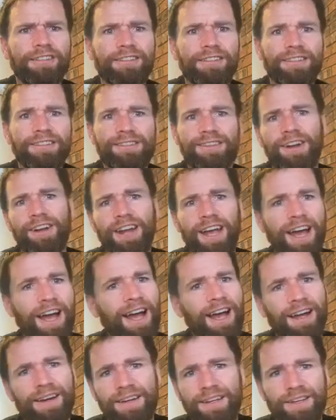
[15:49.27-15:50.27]
It's kind of
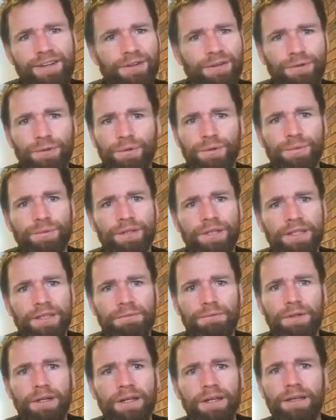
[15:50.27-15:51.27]
hard here in Albury,
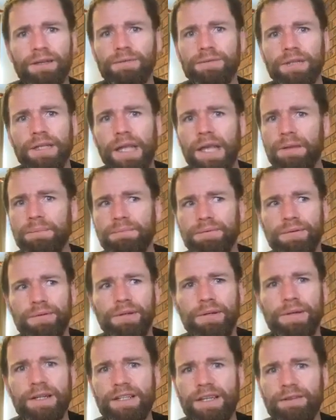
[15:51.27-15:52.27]
where we
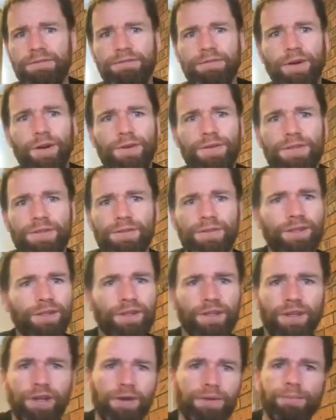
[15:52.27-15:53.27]
pretty much have frozen, or you got
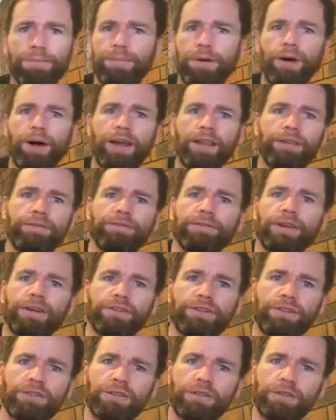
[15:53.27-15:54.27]
to go buy the
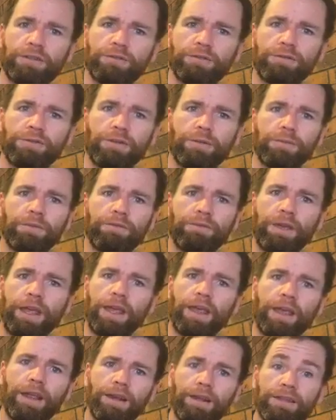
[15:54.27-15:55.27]
fresh from the
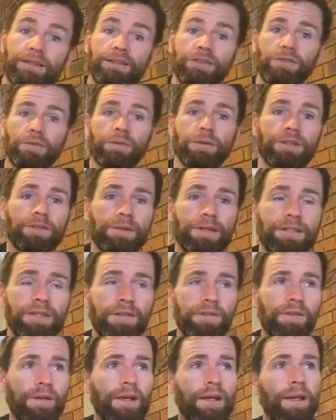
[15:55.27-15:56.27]
van, and it's super
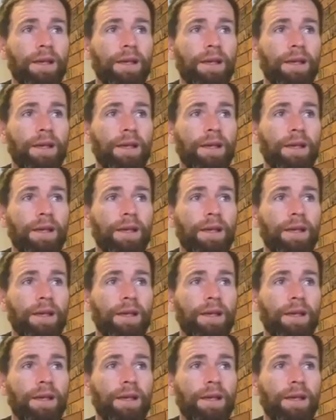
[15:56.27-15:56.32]
expensive.